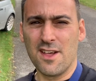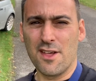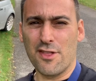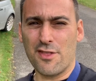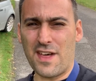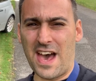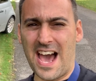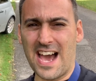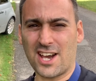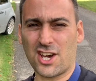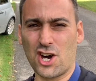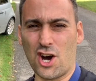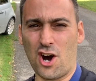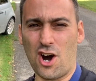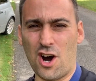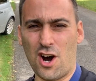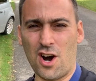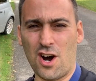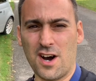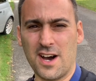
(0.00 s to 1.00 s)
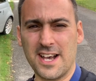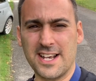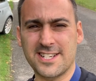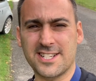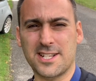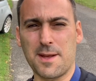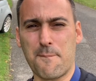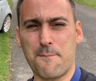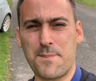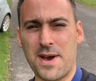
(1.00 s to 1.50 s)
That car
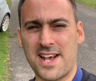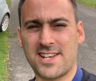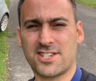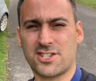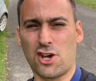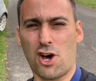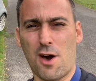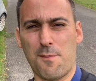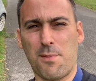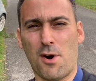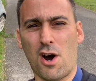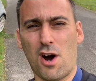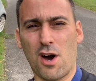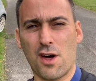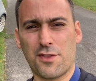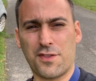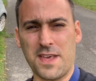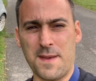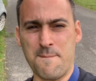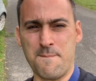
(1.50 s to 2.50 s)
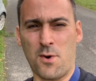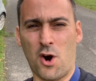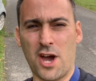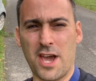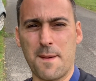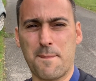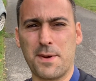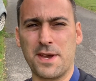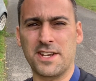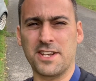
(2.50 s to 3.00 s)
is the best Abarth, in my
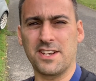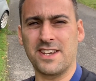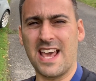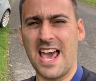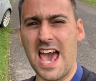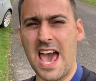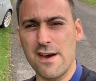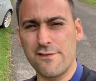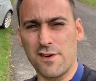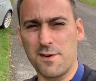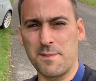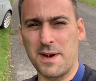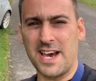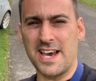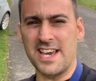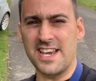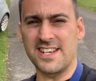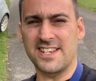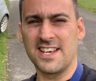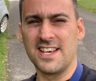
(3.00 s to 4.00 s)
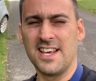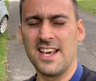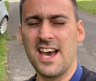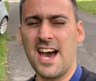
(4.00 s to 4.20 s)
opinion, ever made,